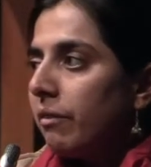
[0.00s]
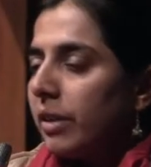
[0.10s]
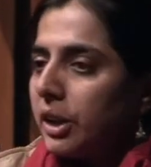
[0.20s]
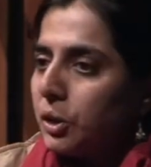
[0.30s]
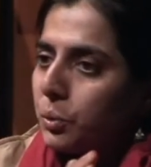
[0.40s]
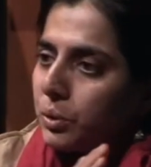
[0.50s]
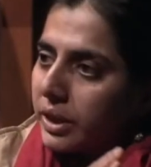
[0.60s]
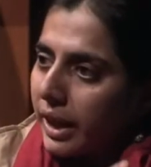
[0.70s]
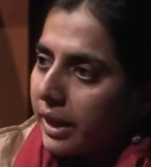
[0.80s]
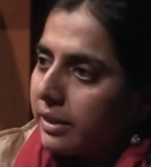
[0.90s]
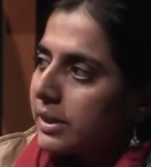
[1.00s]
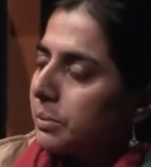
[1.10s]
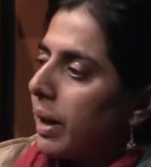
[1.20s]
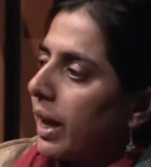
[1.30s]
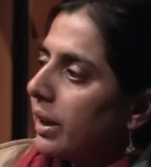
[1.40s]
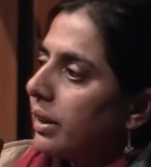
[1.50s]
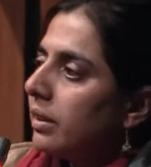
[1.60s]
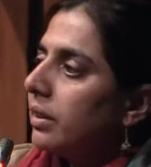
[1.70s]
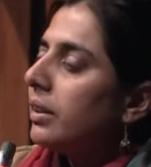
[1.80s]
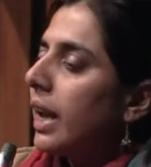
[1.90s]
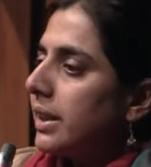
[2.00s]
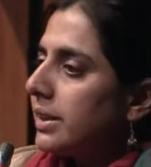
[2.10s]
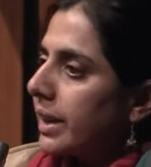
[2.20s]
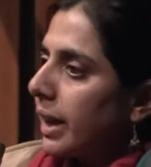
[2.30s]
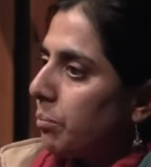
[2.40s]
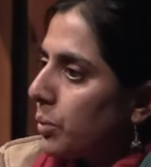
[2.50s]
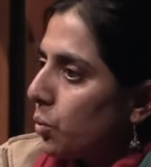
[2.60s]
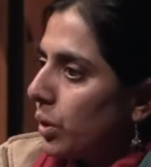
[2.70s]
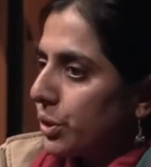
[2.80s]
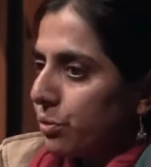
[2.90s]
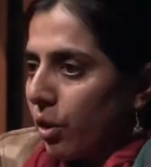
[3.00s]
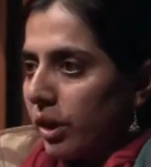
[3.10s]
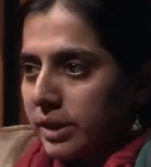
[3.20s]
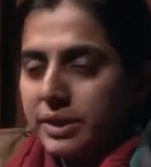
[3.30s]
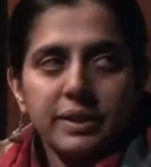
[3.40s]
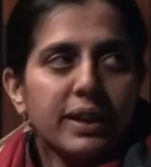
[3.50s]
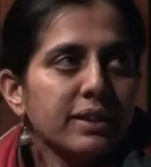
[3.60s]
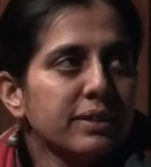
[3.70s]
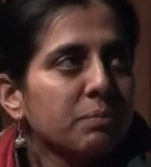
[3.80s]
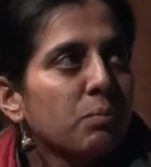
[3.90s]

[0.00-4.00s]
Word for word: wherein you take this barren landscape towards forest. Next.